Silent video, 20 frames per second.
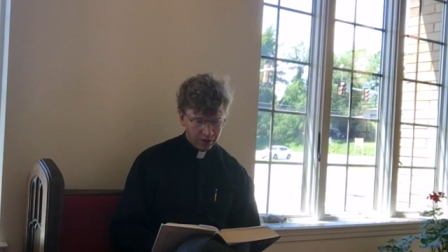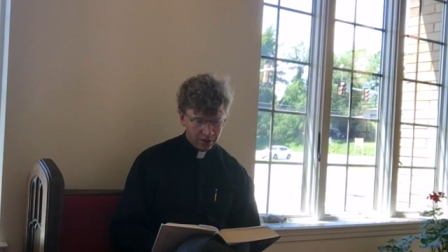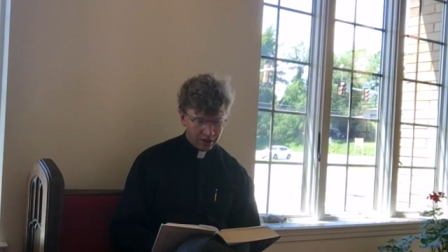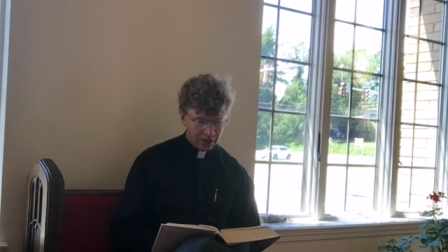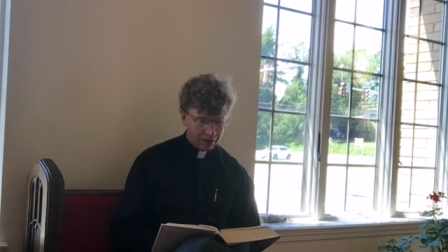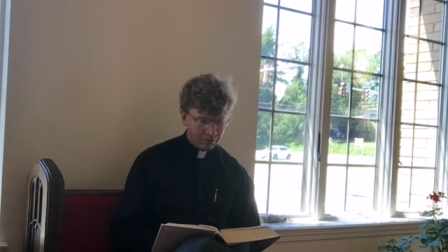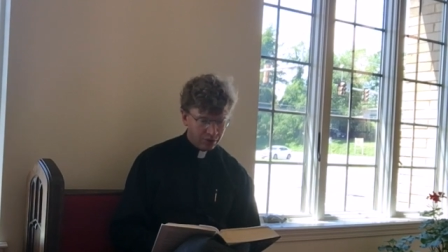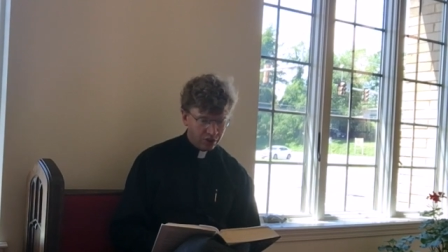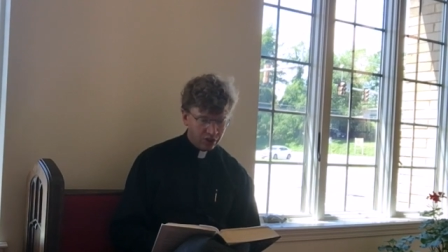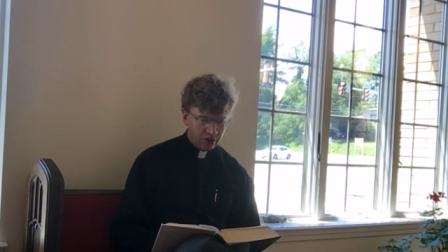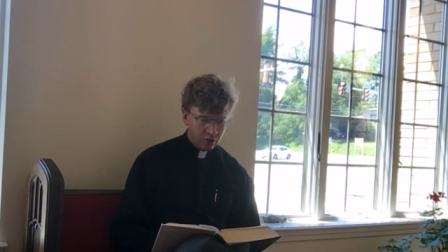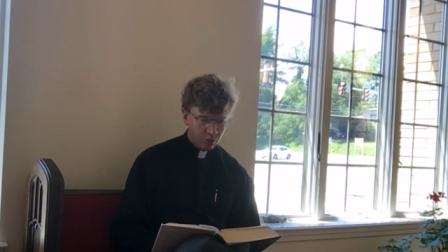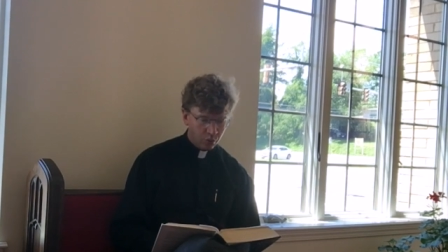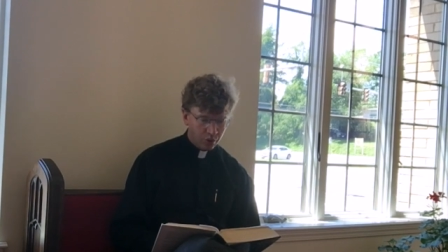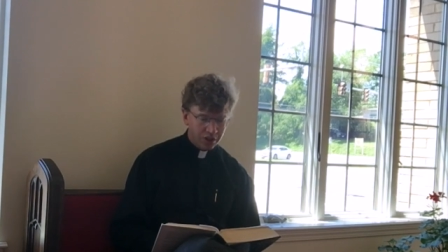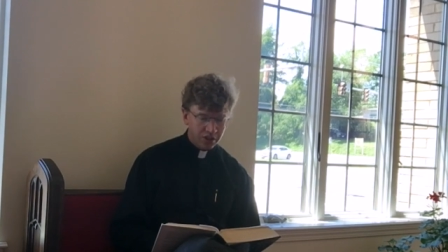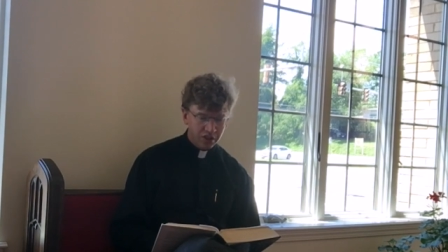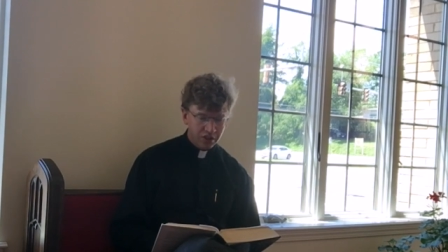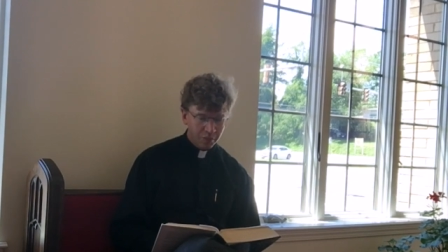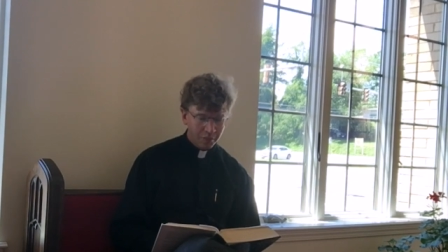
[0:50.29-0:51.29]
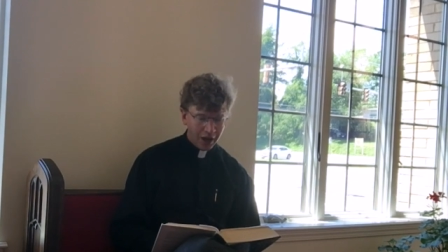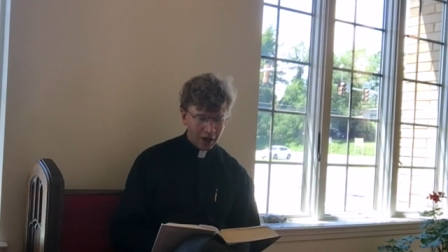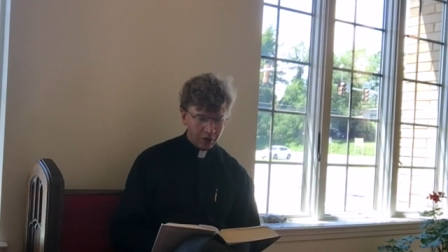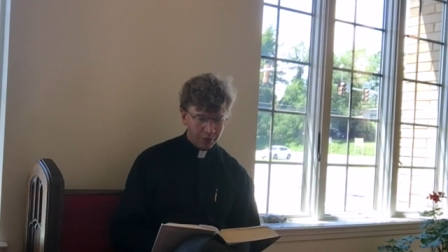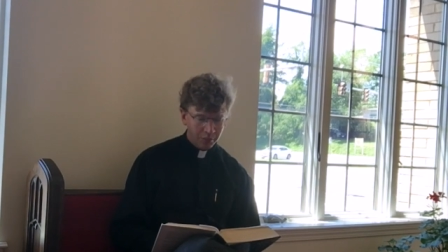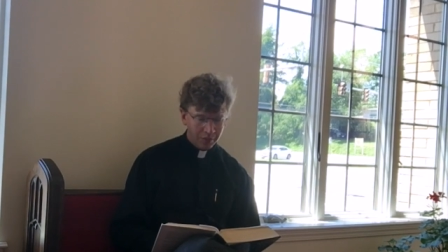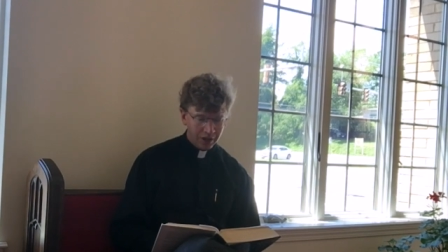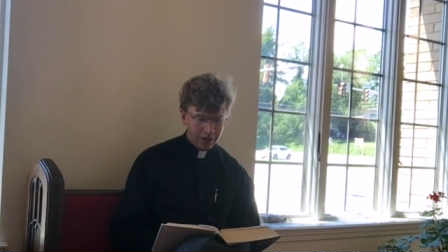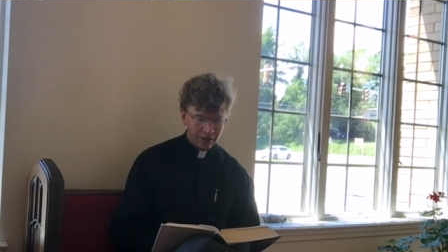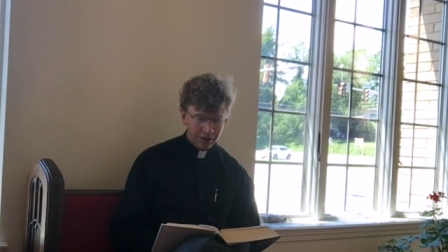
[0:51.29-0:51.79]
that everything written
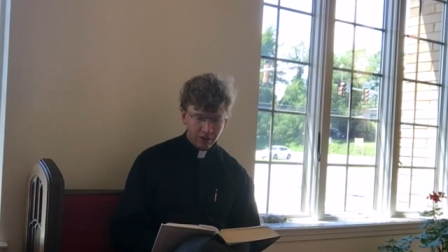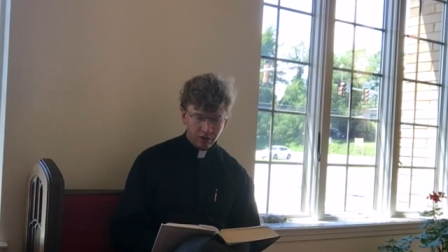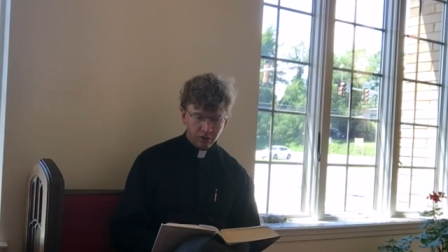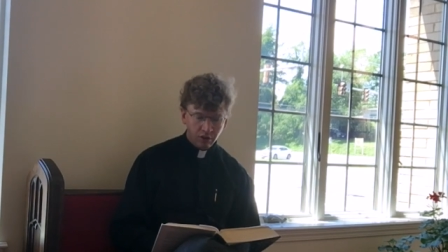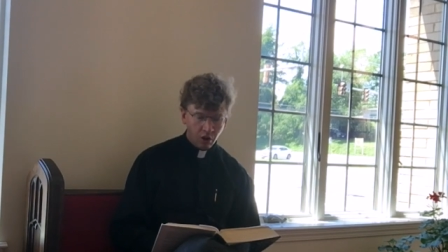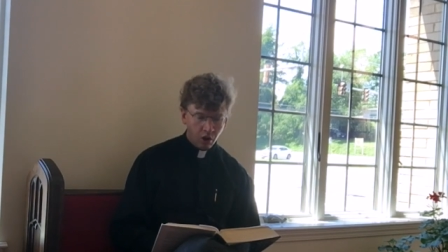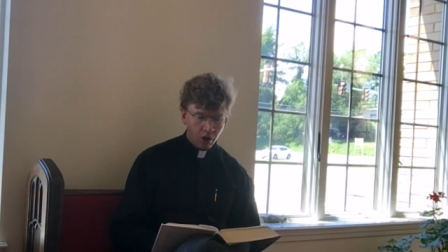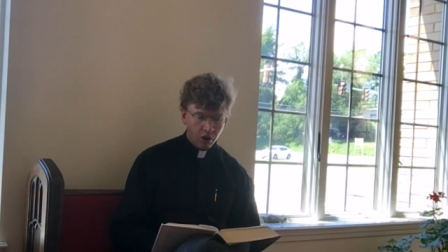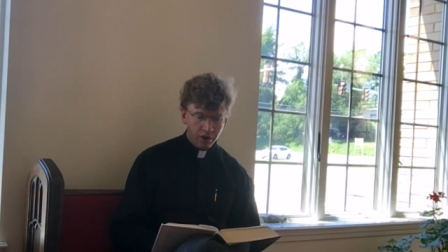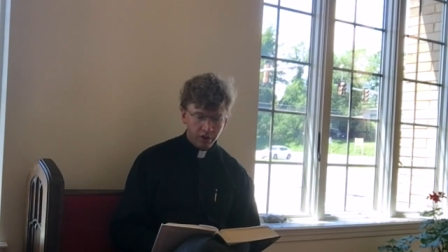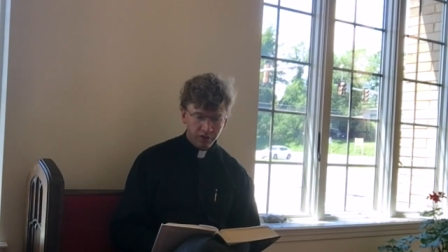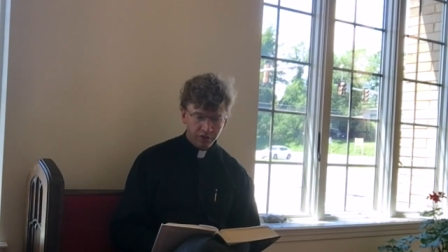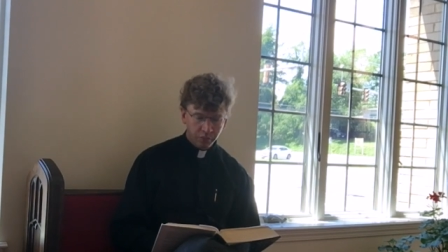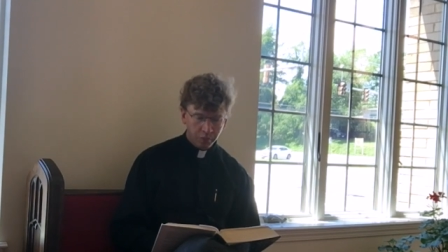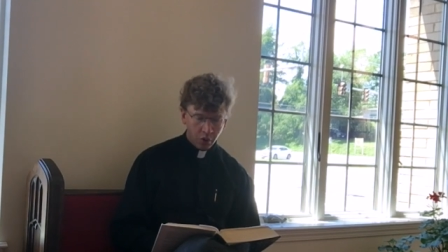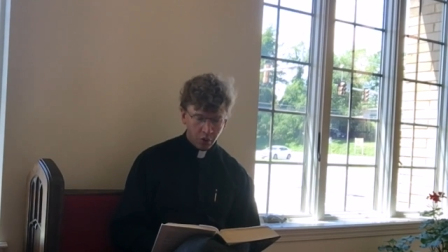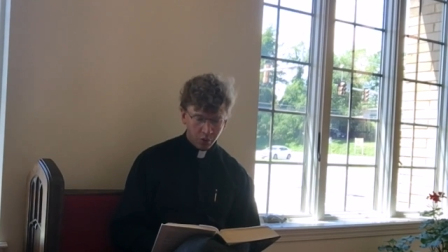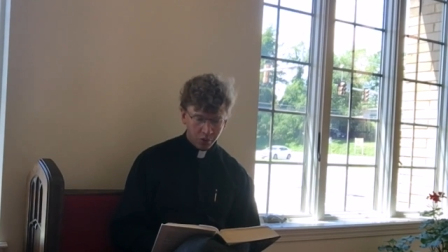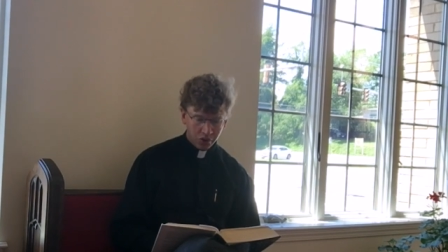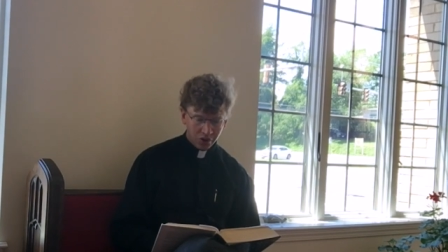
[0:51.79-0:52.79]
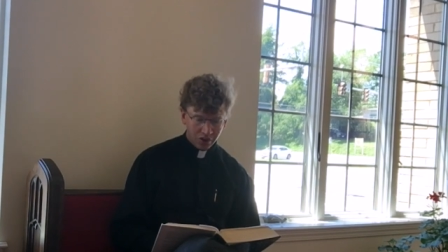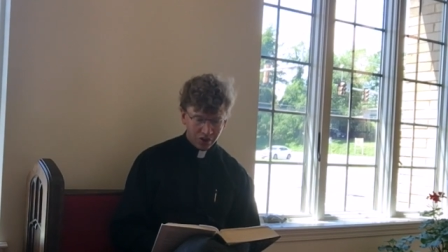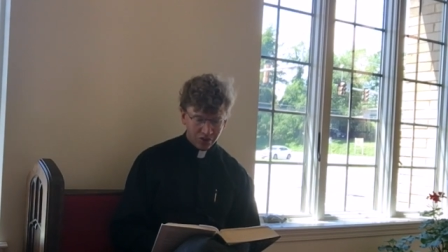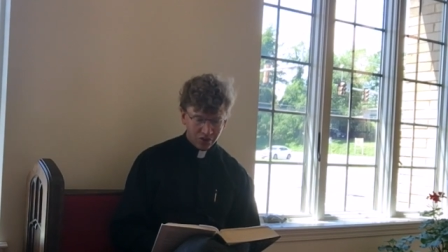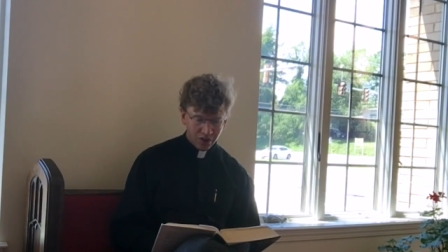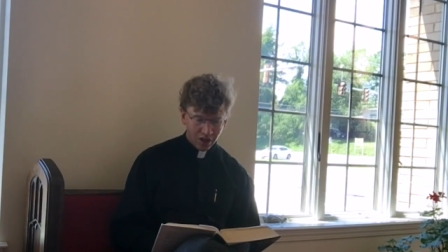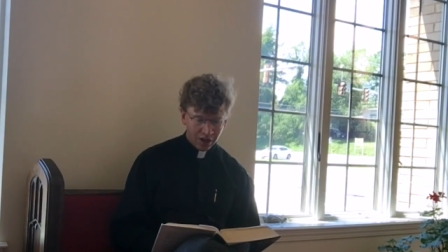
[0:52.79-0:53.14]
about me in the law of Moses